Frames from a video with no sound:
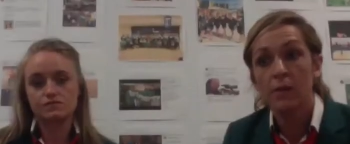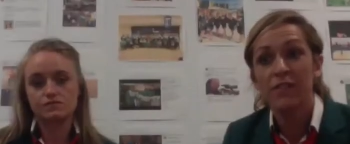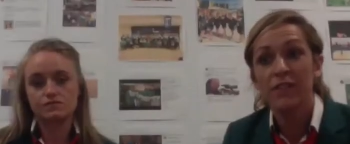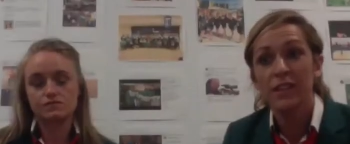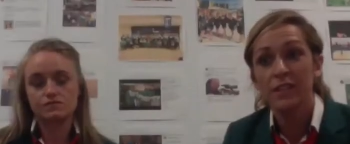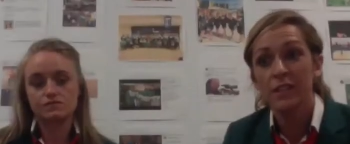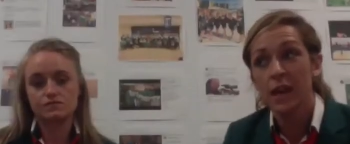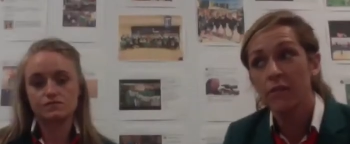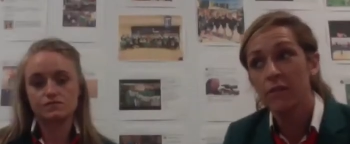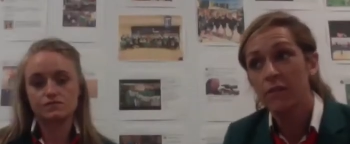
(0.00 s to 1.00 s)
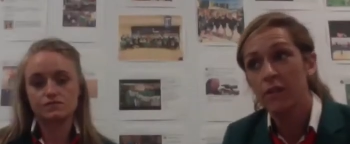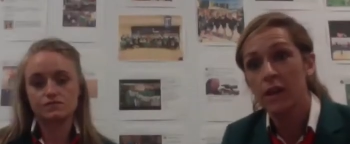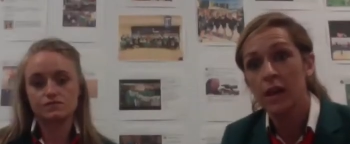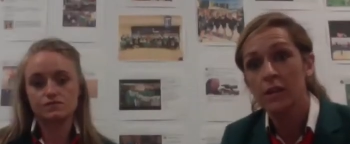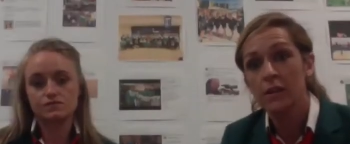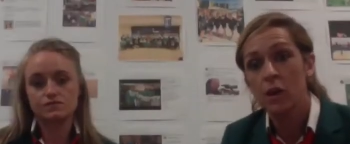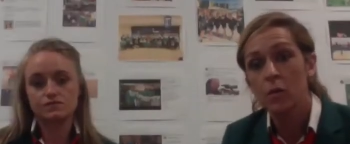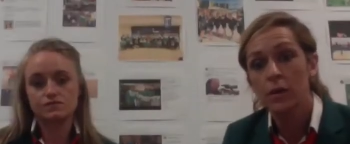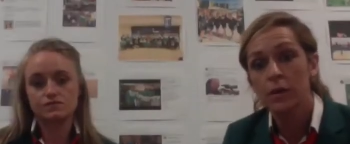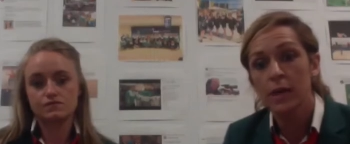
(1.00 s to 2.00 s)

Speaker 1: we finished 7th in the last Commonwealth